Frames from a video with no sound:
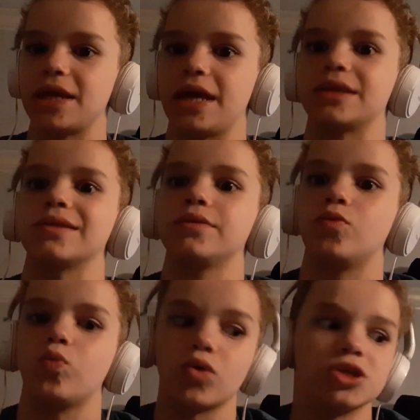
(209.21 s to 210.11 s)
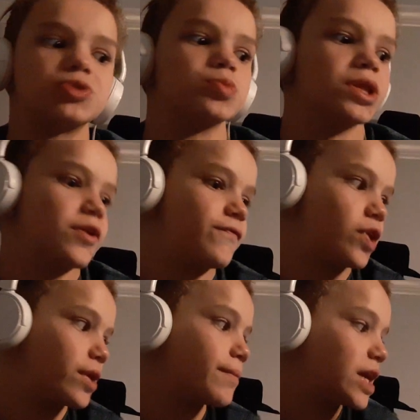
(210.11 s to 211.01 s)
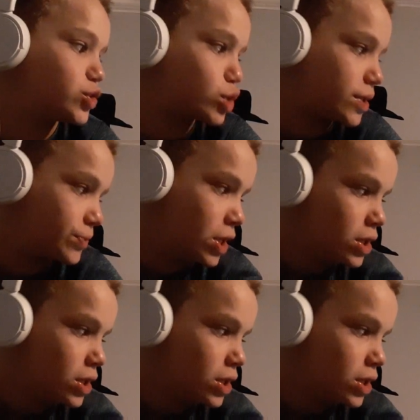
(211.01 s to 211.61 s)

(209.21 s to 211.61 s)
and was really fun in my dream.